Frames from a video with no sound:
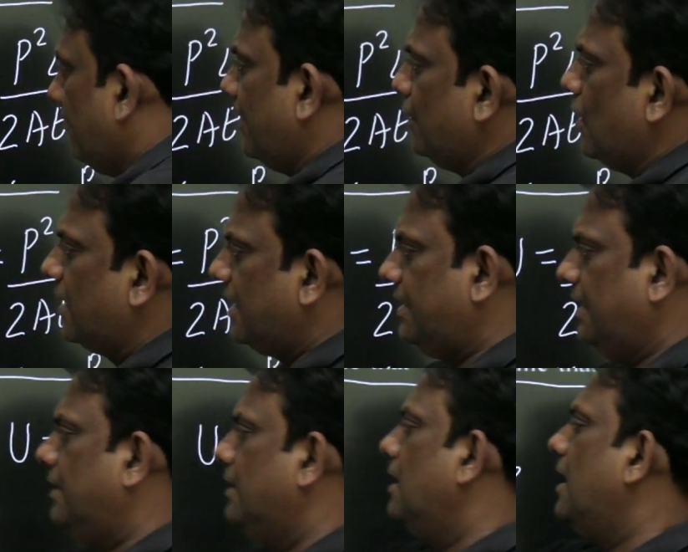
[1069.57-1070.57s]
you are
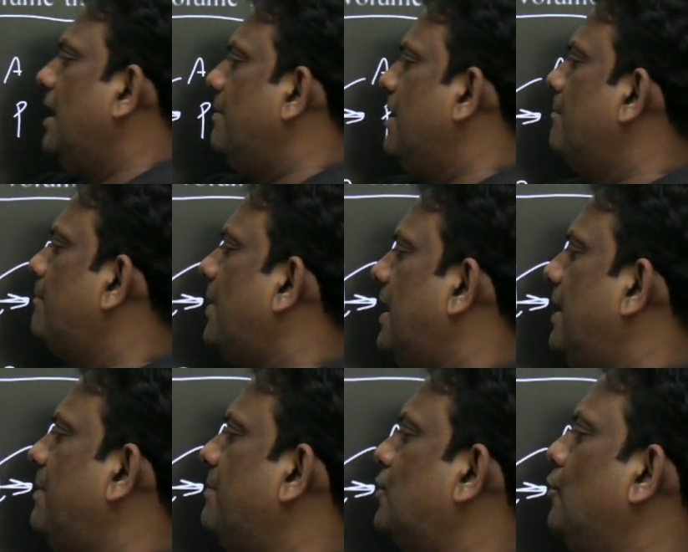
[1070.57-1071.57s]
getting, mm per
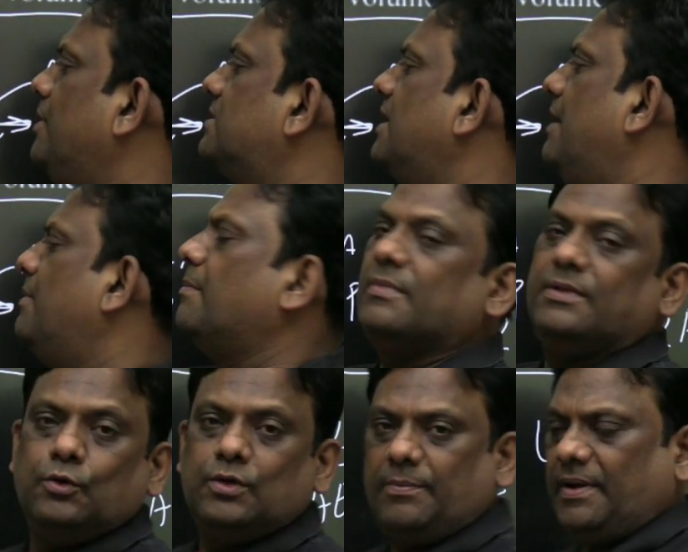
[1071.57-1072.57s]
mm cube is
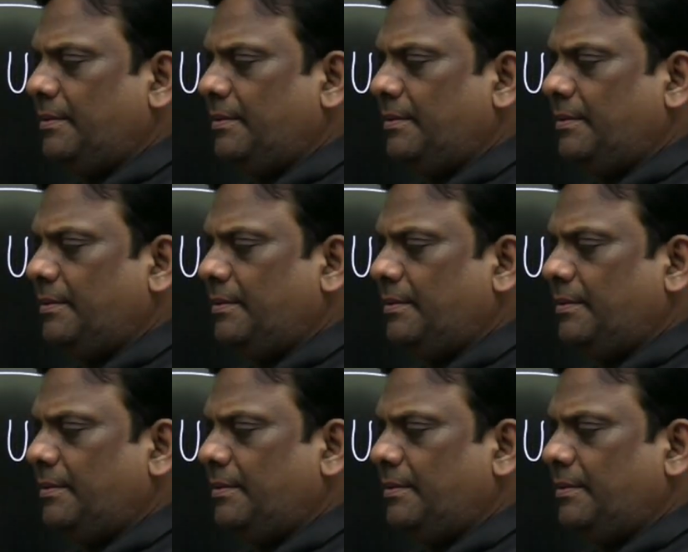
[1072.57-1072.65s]
Newton per mm